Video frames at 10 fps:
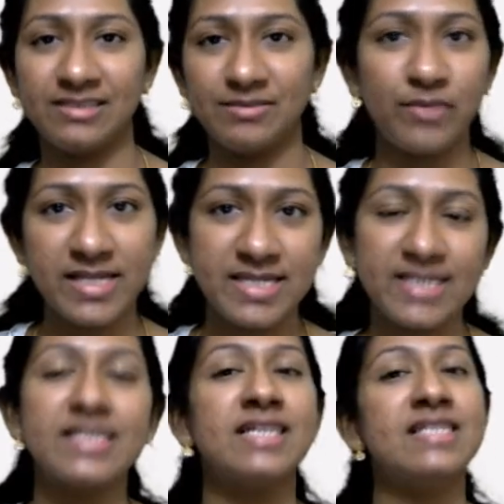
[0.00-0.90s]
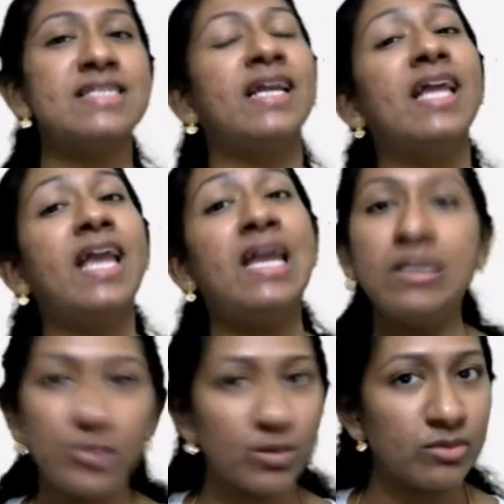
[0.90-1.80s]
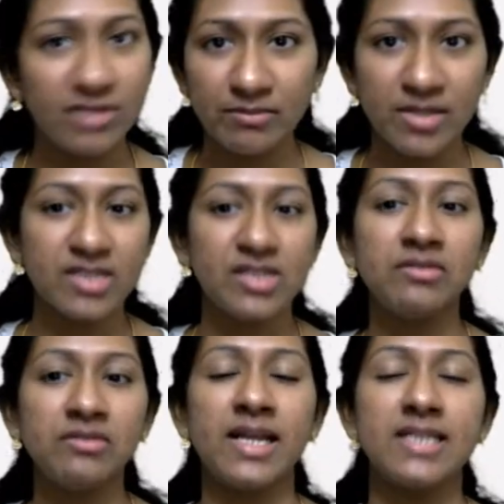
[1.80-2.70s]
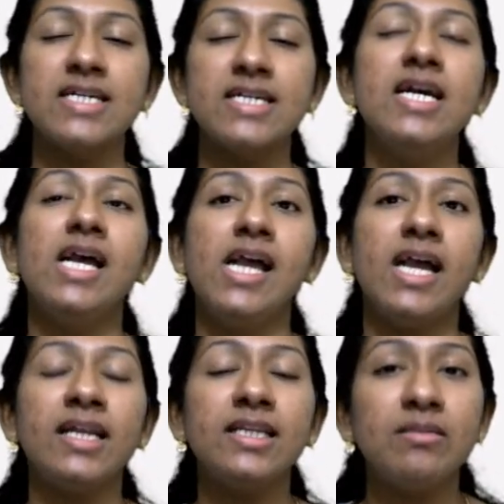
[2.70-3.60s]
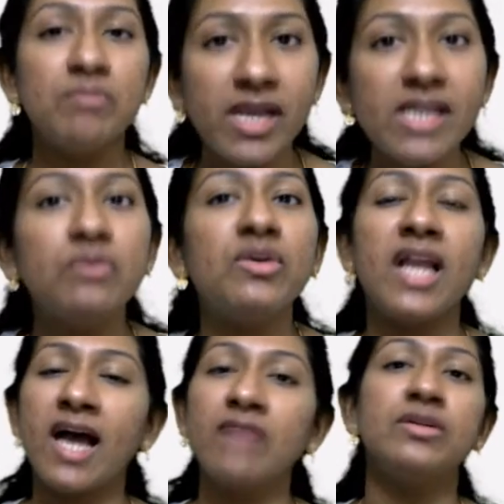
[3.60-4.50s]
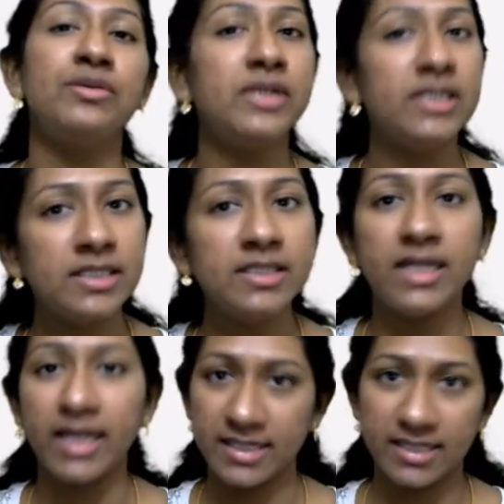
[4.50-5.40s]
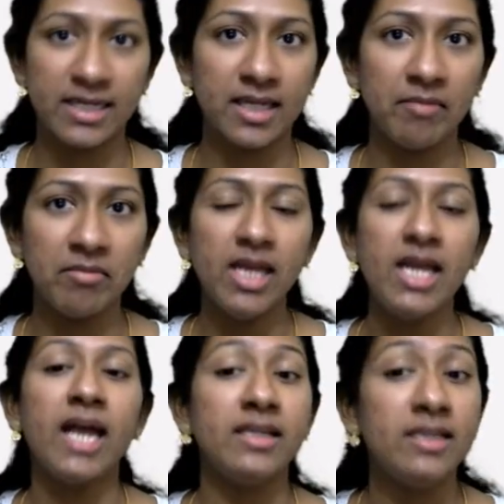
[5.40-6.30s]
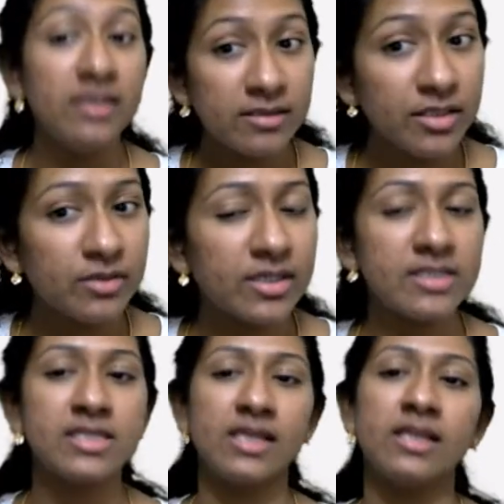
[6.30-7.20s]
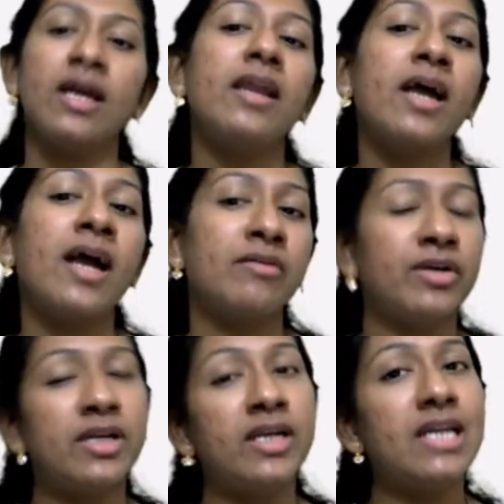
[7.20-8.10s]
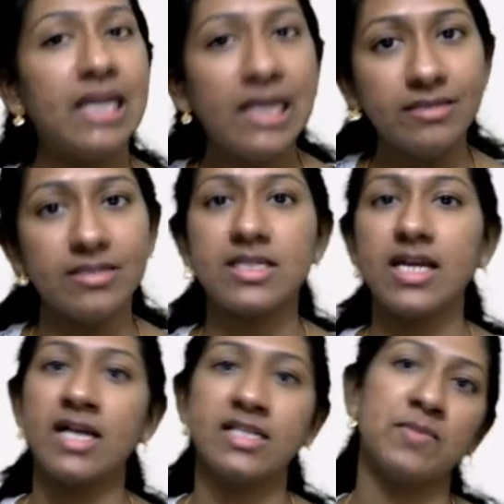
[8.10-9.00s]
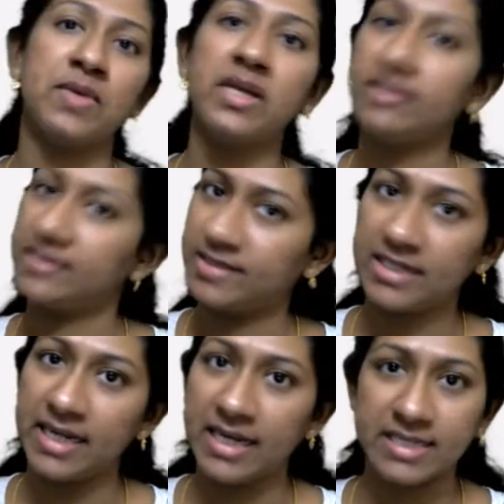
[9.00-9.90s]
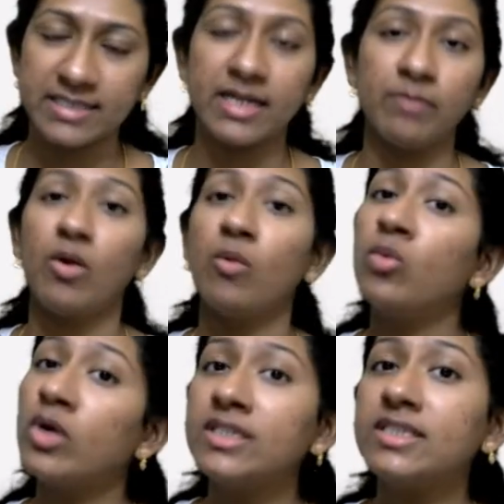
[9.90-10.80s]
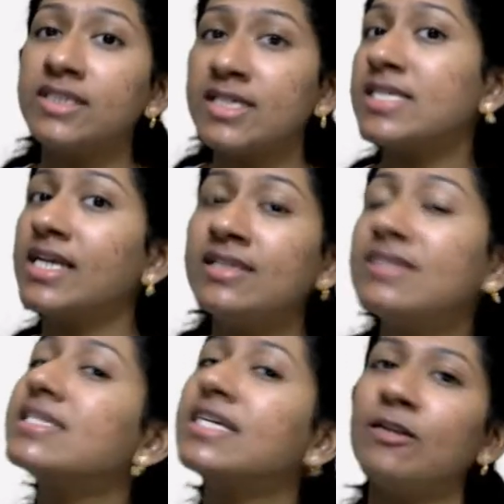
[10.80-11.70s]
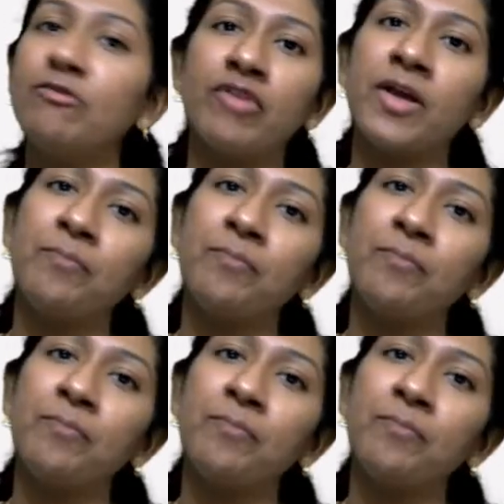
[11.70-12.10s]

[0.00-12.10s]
present inside any program that you write, and the main will have a return data type. And here you can see that I have written int as my return data type. What does int signify?